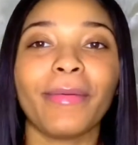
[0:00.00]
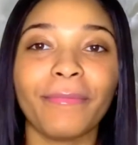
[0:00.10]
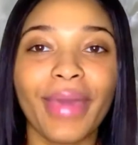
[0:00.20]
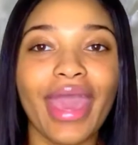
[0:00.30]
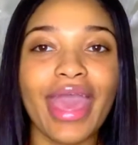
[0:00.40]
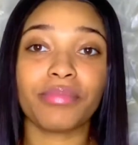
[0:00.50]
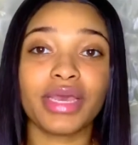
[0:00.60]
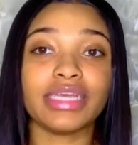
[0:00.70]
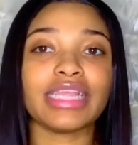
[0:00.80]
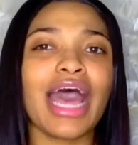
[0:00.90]
bag
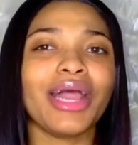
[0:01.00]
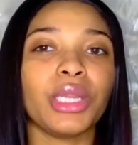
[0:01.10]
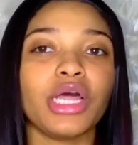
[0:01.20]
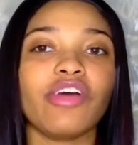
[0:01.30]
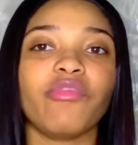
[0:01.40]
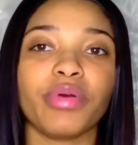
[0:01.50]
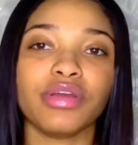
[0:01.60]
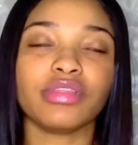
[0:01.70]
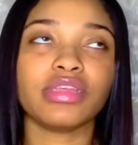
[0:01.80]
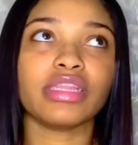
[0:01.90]
because I love purses